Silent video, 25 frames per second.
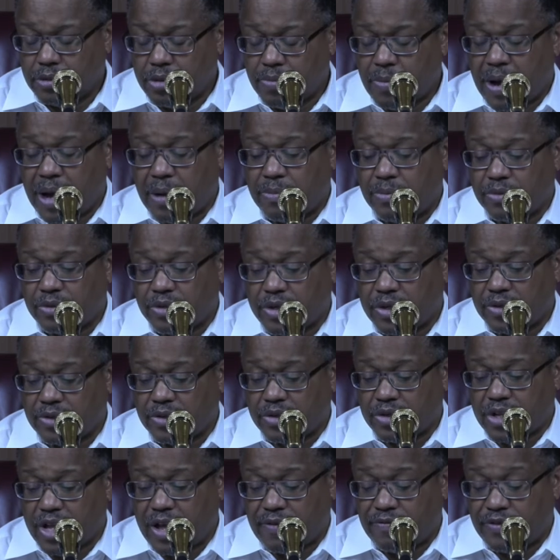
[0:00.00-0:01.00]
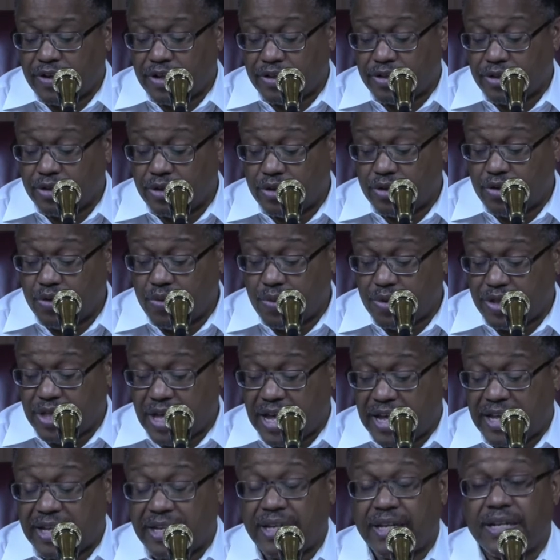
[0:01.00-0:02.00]
the Bible tells us to have nothing to do with
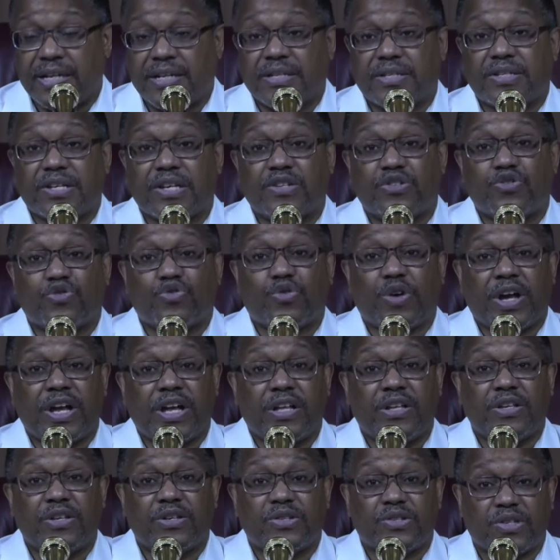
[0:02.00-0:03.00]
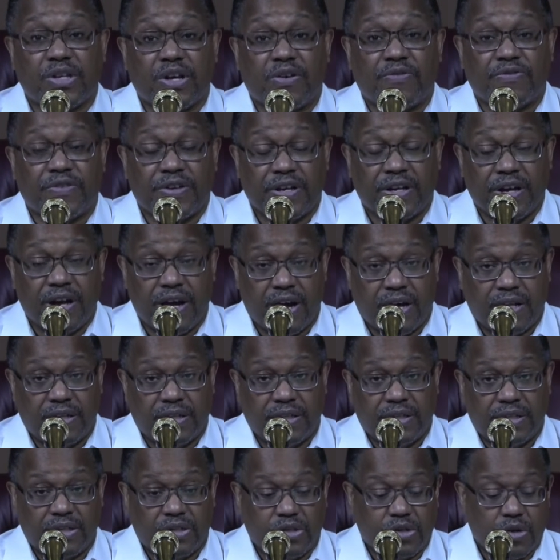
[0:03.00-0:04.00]
that. And then it says, train yourself in
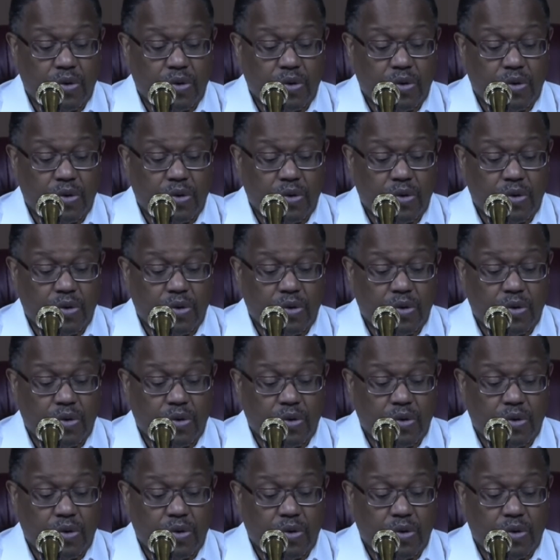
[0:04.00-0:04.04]
godliness.